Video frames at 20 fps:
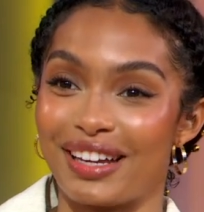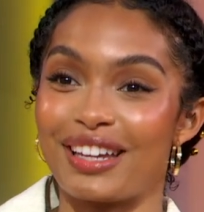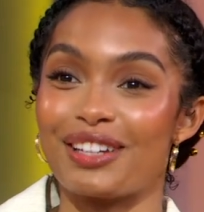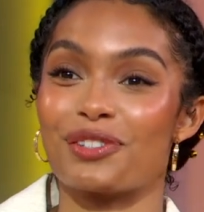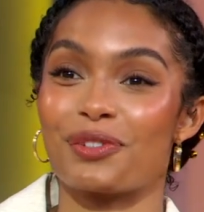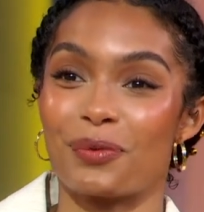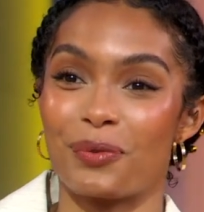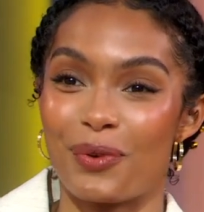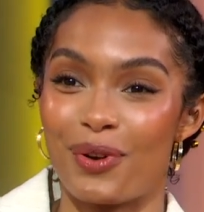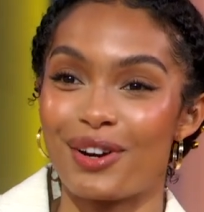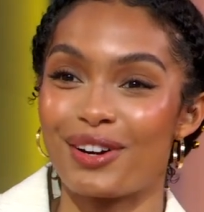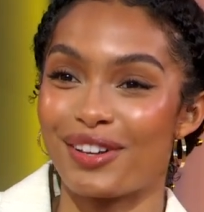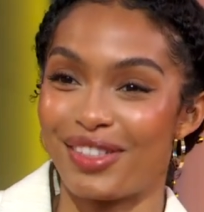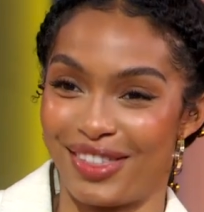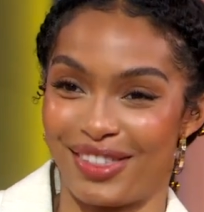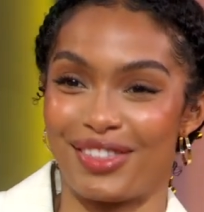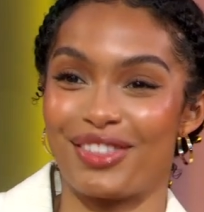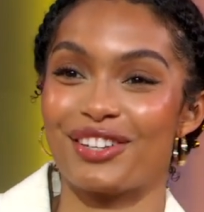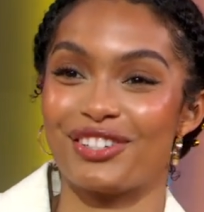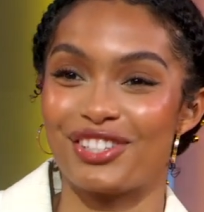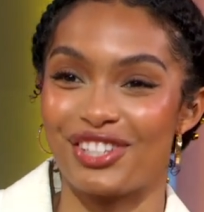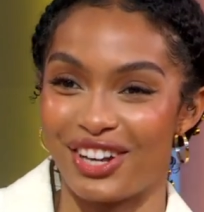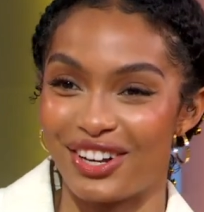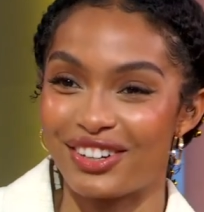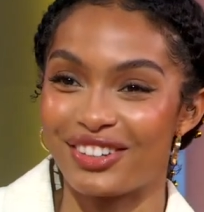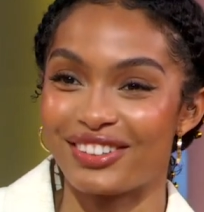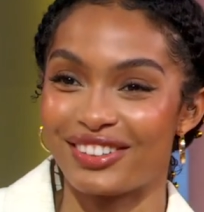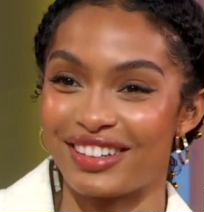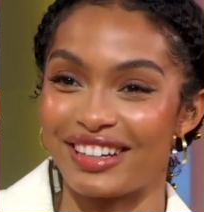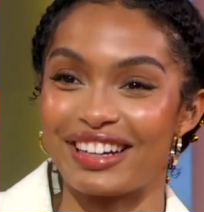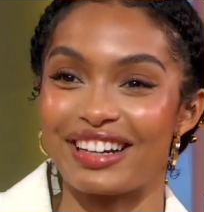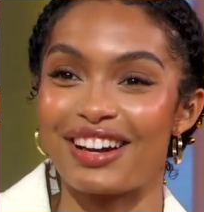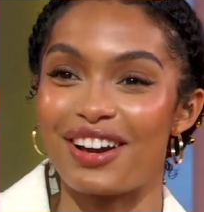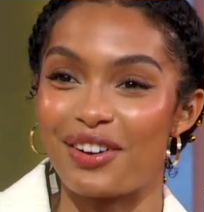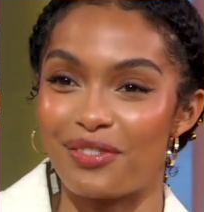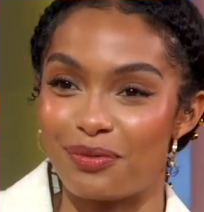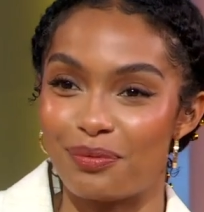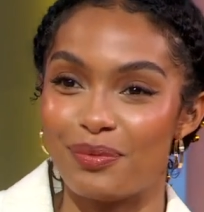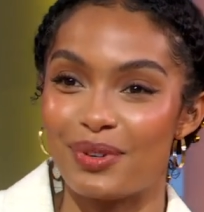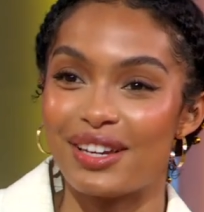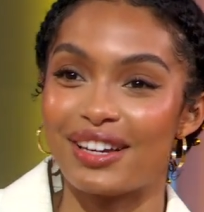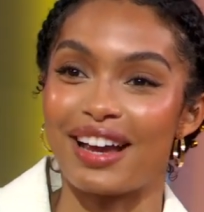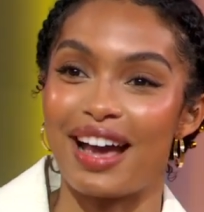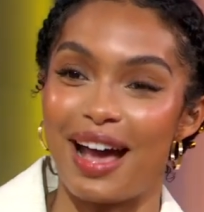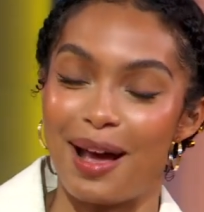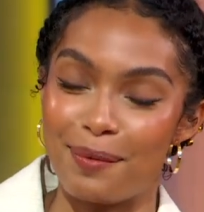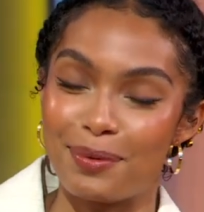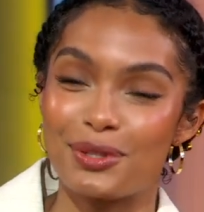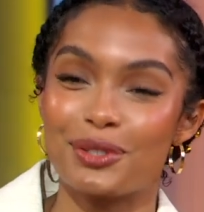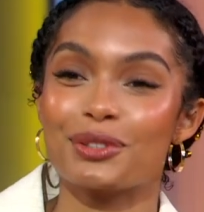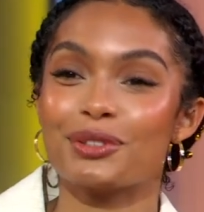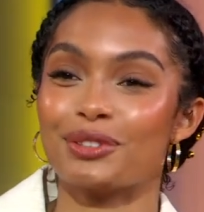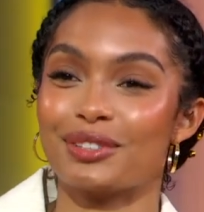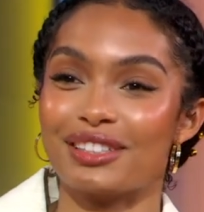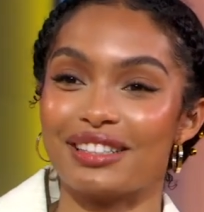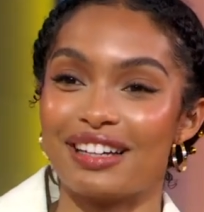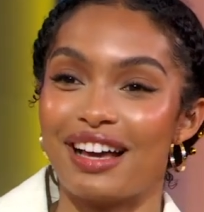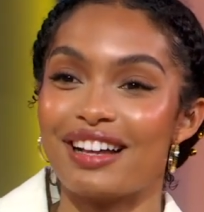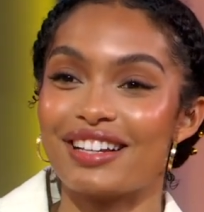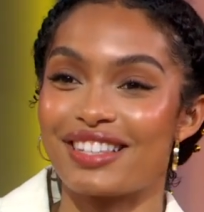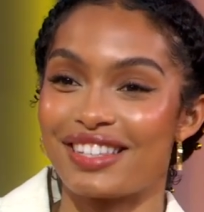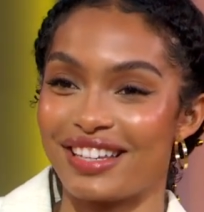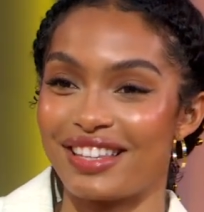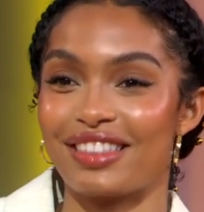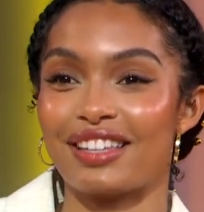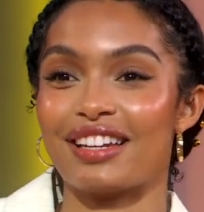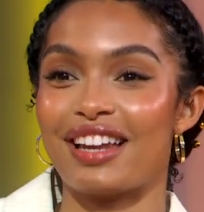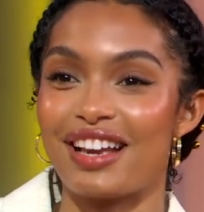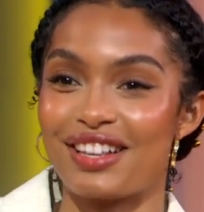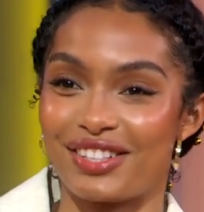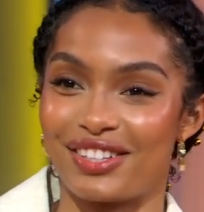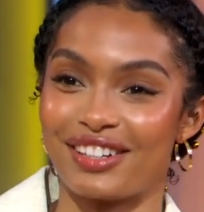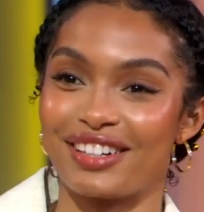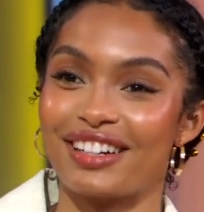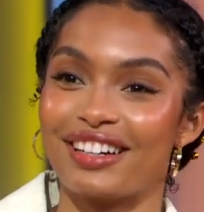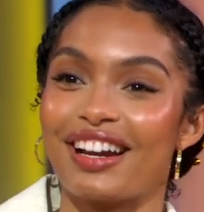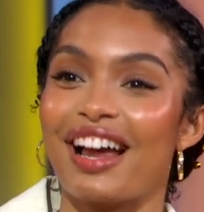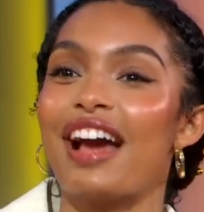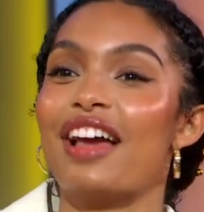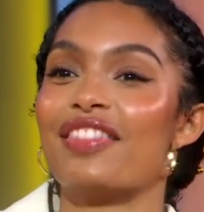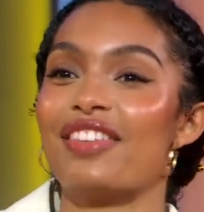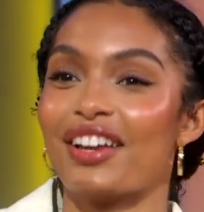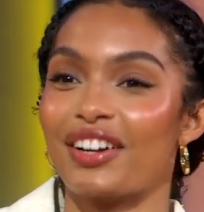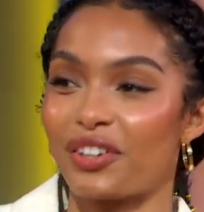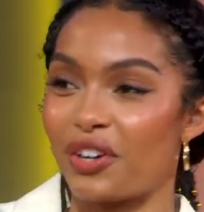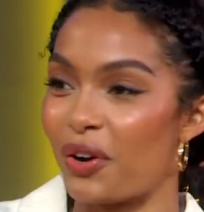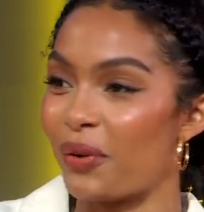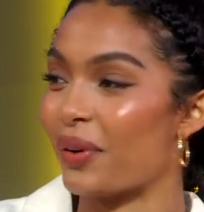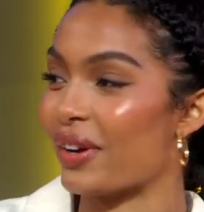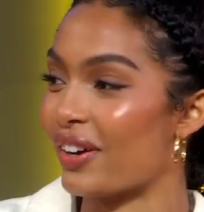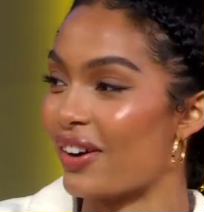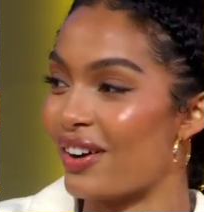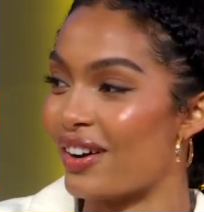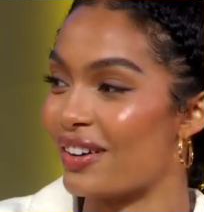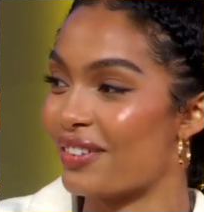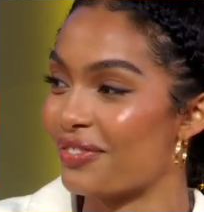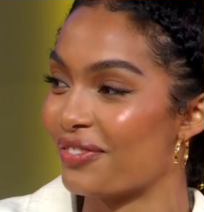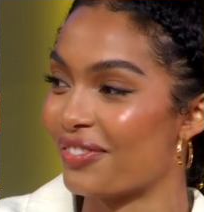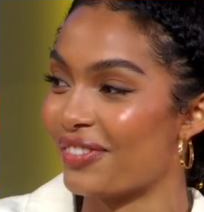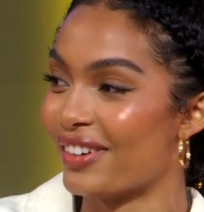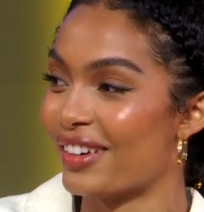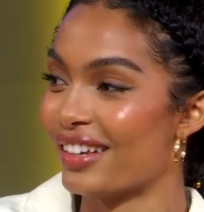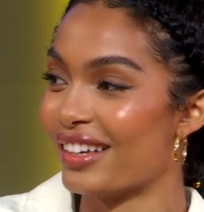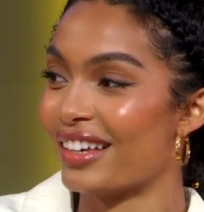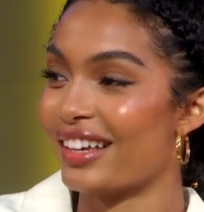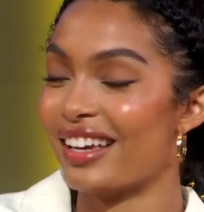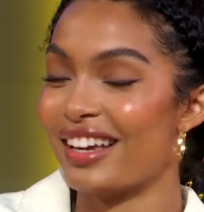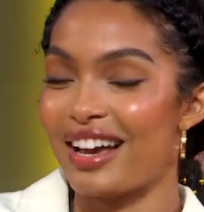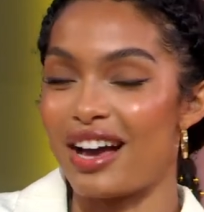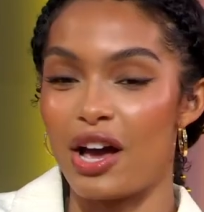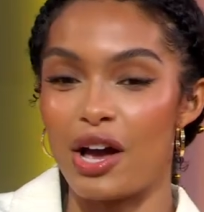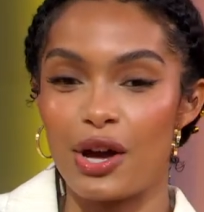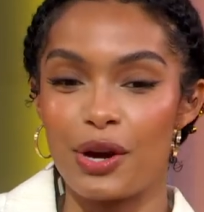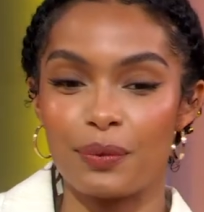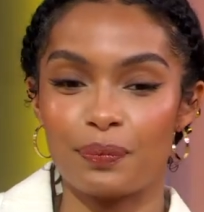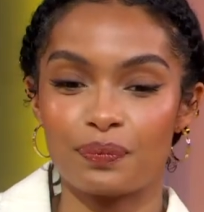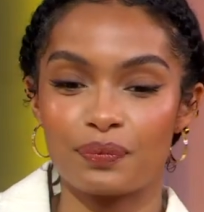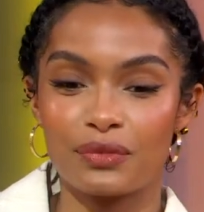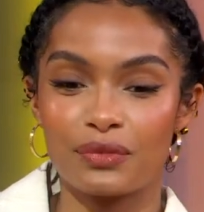it's worth the juggling of being wow. absolutely yeah. nuts in the desert and then going off. Um,